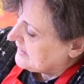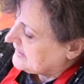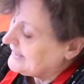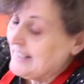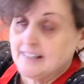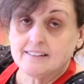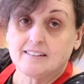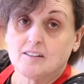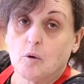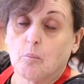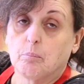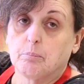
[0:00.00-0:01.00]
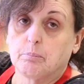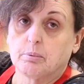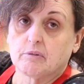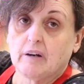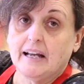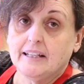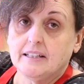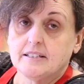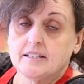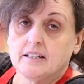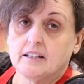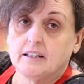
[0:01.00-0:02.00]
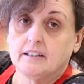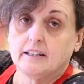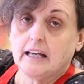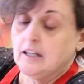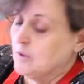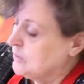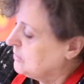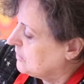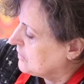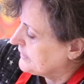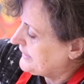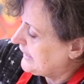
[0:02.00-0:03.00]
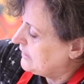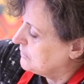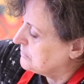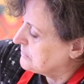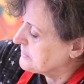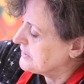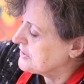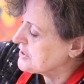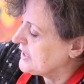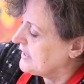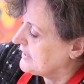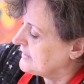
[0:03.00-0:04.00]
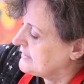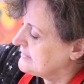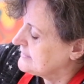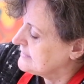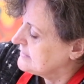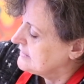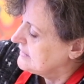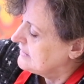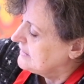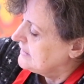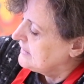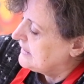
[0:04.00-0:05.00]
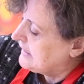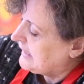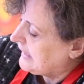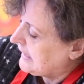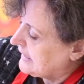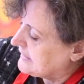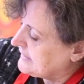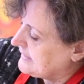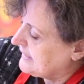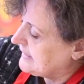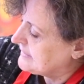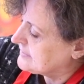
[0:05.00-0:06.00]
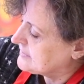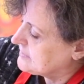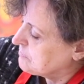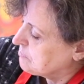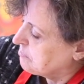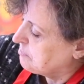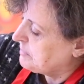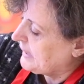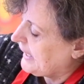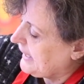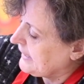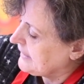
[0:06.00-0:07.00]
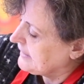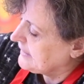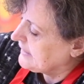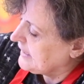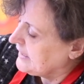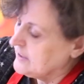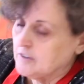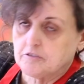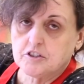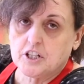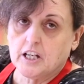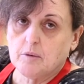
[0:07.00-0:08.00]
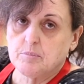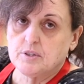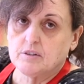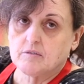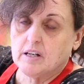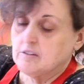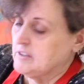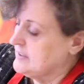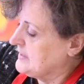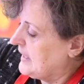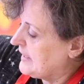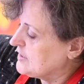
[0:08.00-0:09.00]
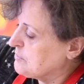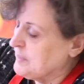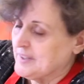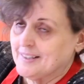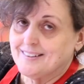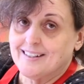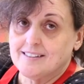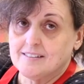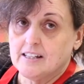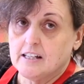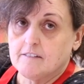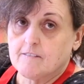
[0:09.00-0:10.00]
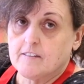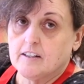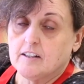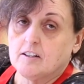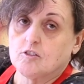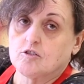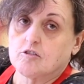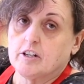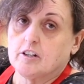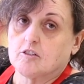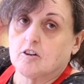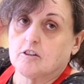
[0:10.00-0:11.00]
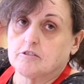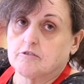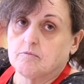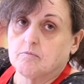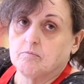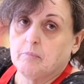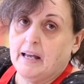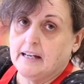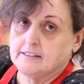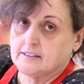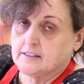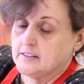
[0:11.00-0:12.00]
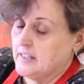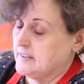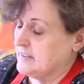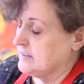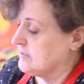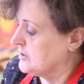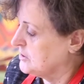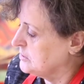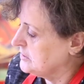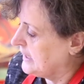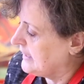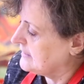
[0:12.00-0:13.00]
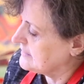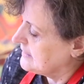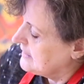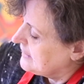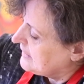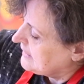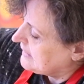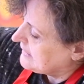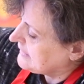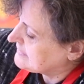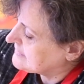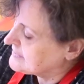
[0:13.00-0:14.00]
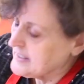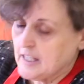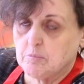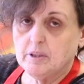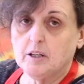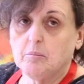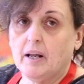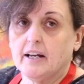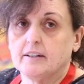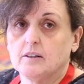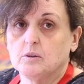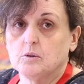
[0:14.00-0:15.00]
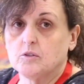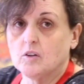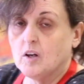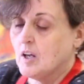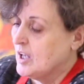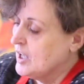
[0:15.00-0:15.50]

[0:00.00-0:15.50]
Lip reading: He has bright yellow or yellow-orange eyes, and he has black kind of shapes around his eyes, but he doesn't have the straight across mask that the raccoon has. He has the same little black nose,